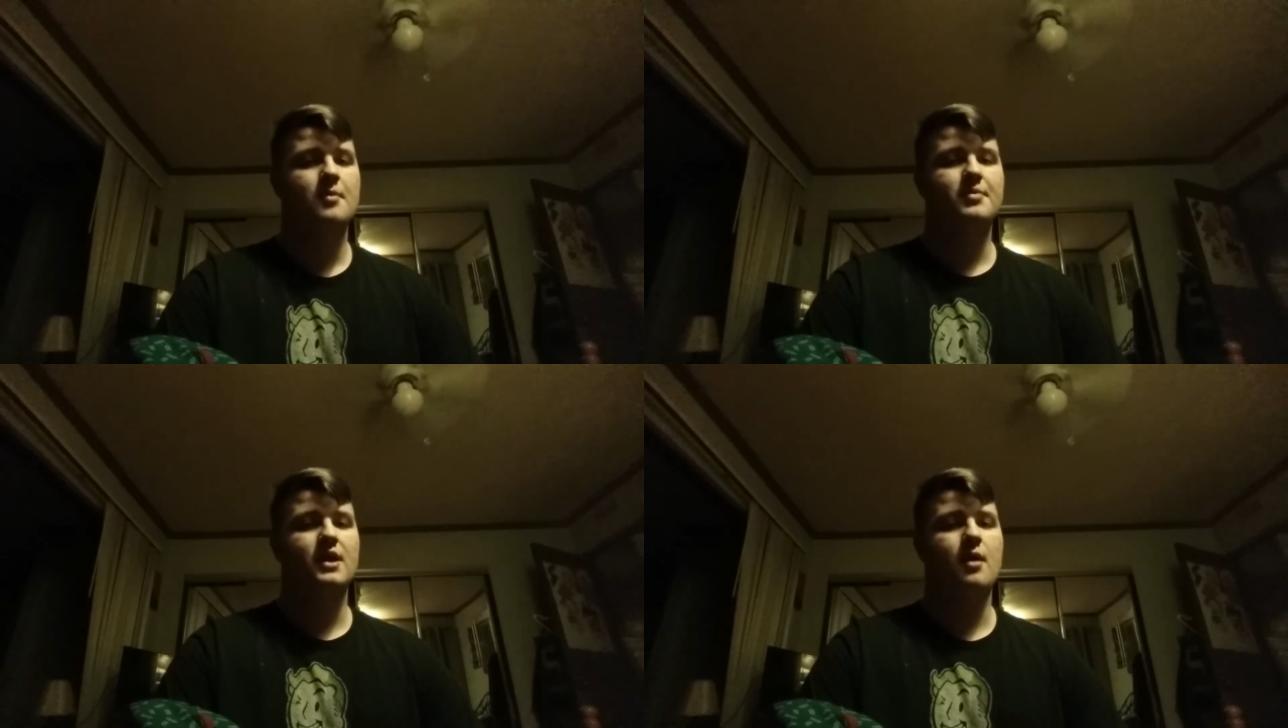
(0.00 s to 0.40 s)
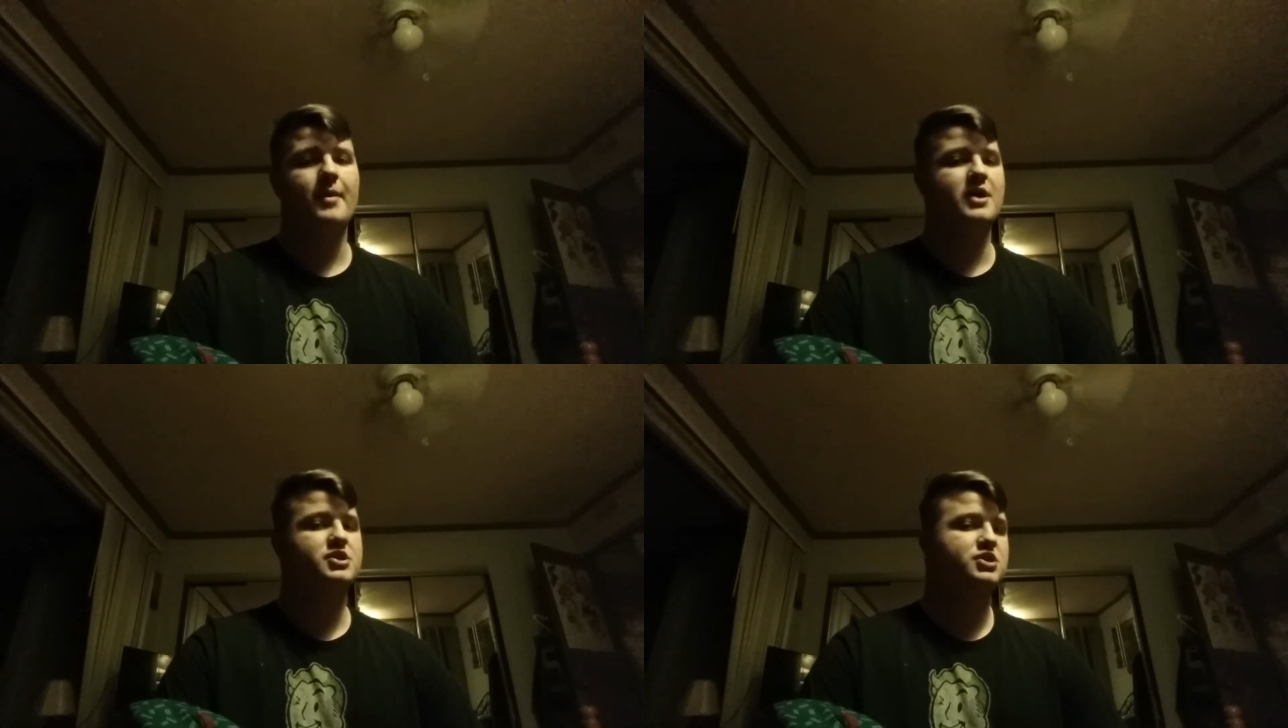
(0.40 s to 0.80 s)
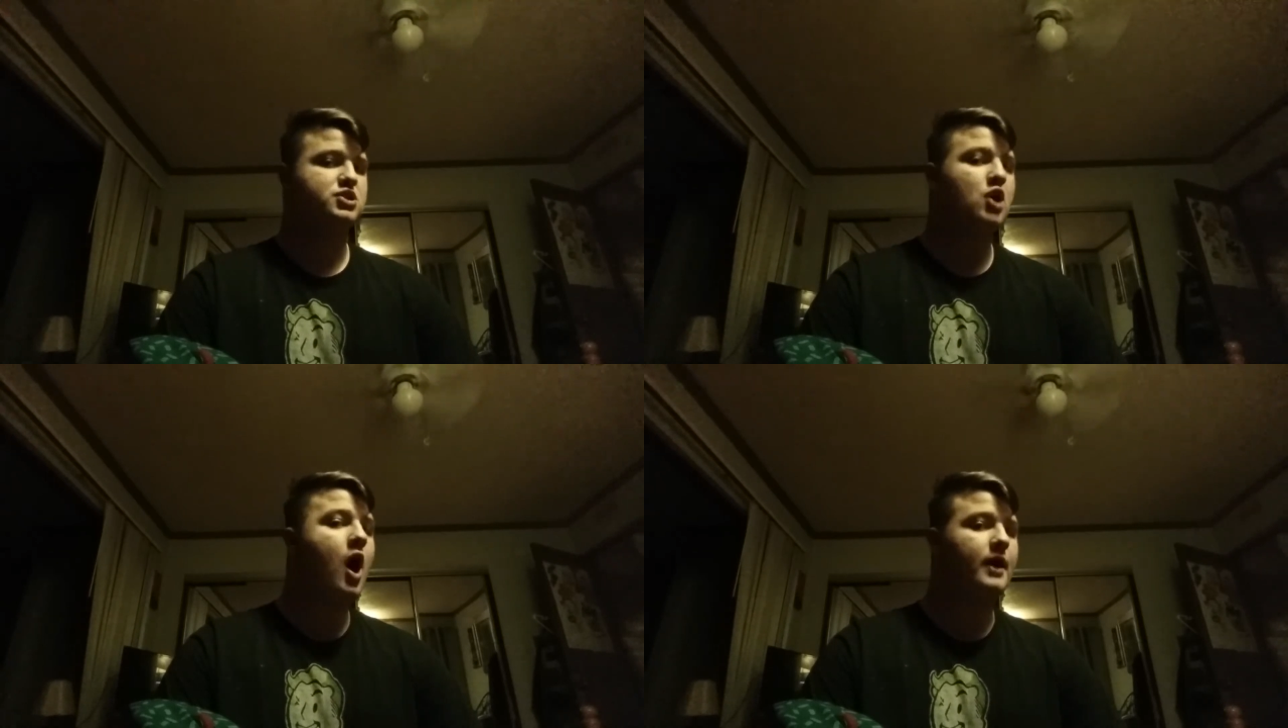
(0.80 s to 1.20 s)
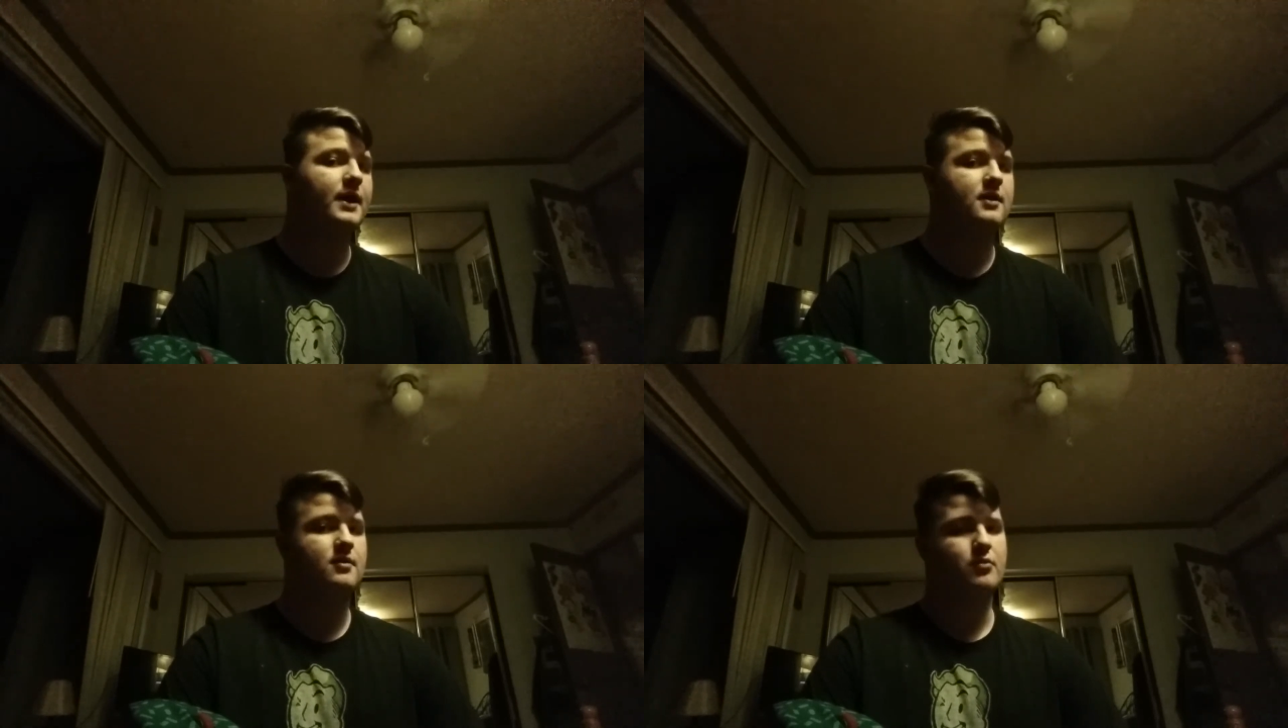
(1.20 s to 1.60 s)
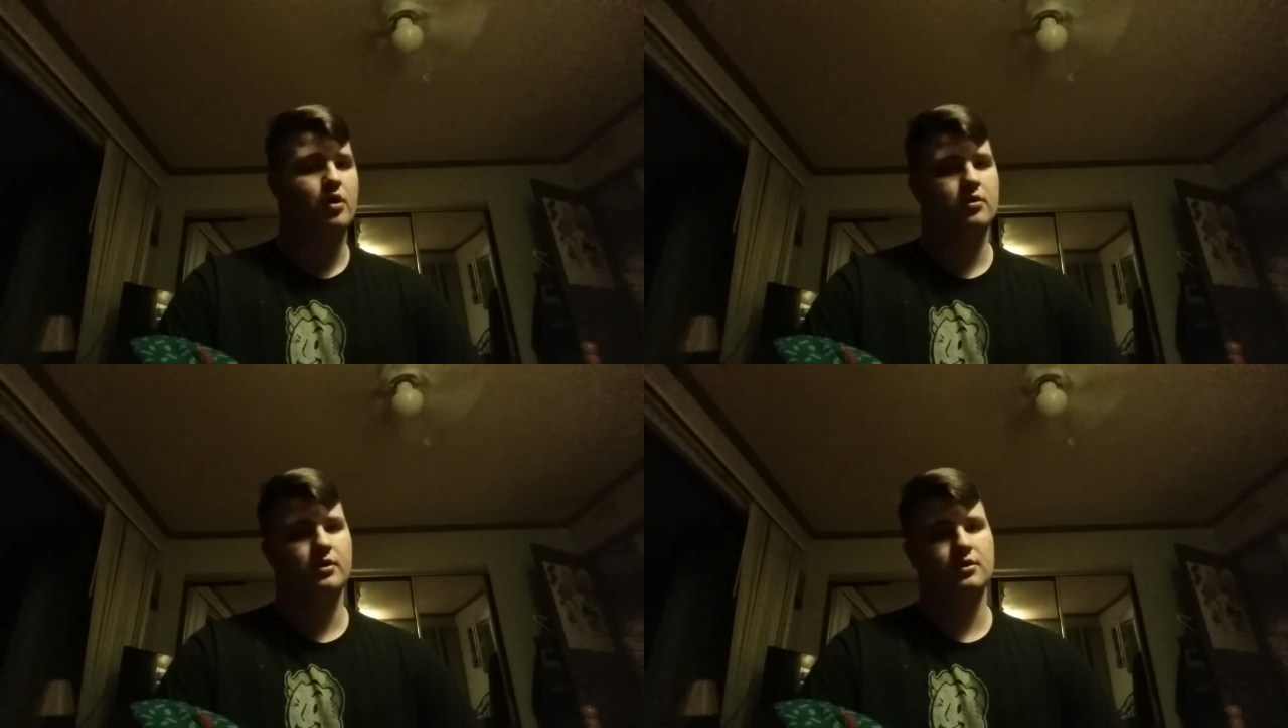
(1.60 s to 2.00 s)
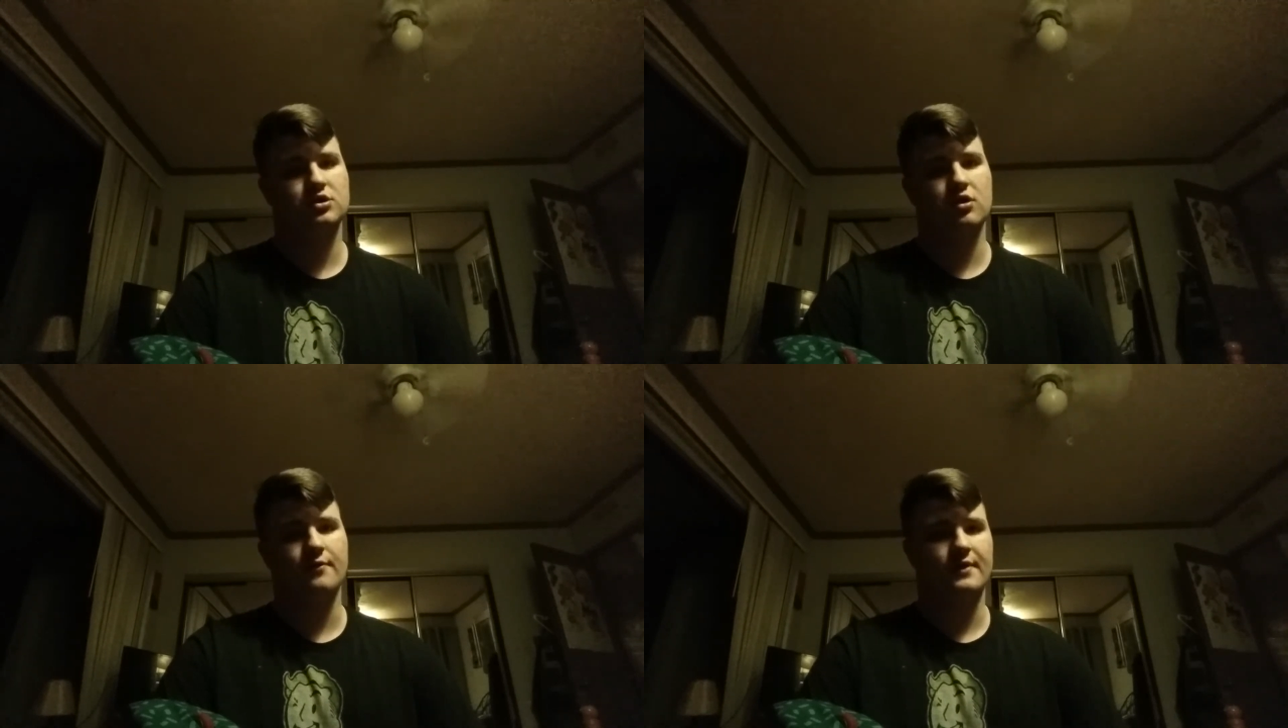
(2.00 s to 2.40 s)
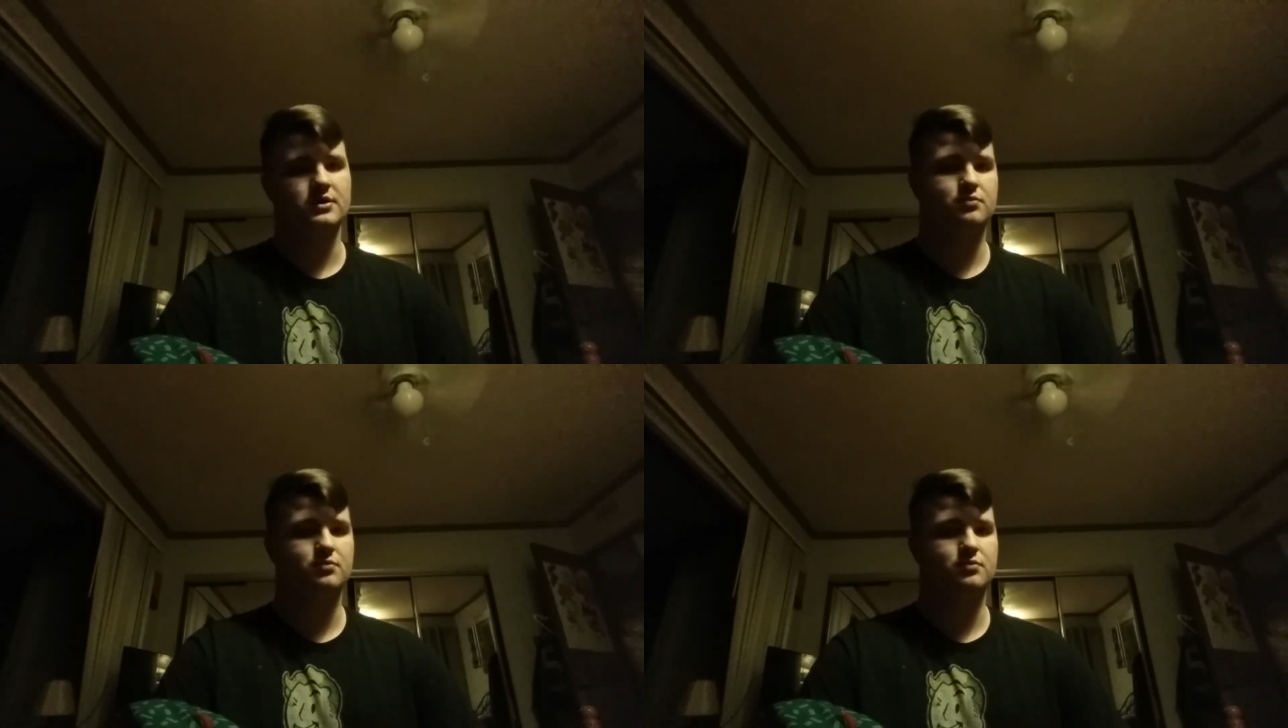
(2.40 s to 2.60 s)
But now I'm actually just talking in the in the Scarface